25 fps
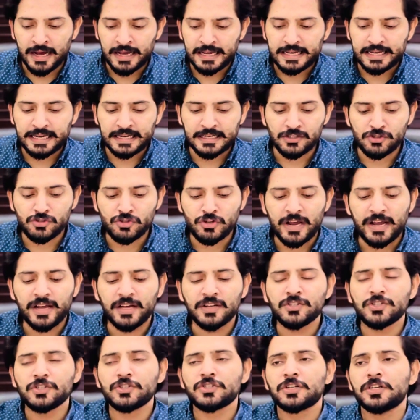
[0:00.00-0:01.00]
I can
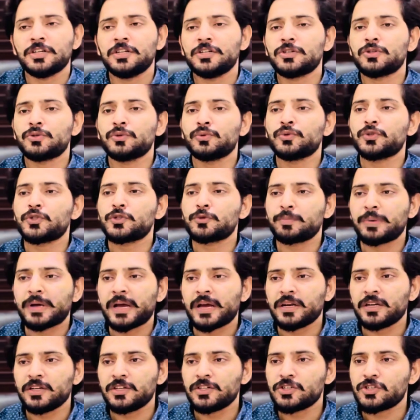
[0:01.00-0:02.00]
change it into
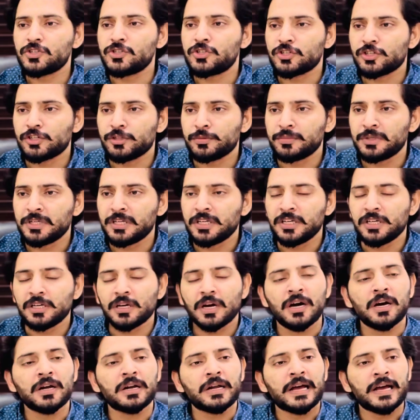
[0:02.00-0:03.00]
Spanish,
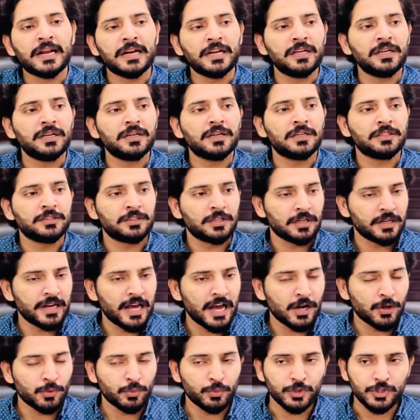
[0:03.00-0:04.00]
Germany, or any other
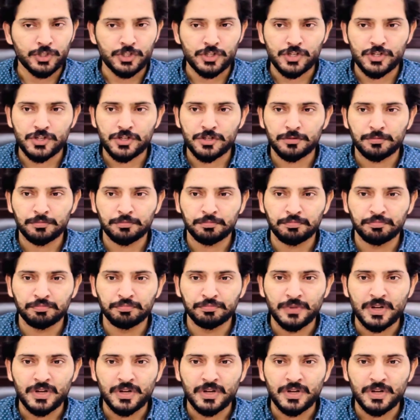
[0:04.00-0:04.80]
language.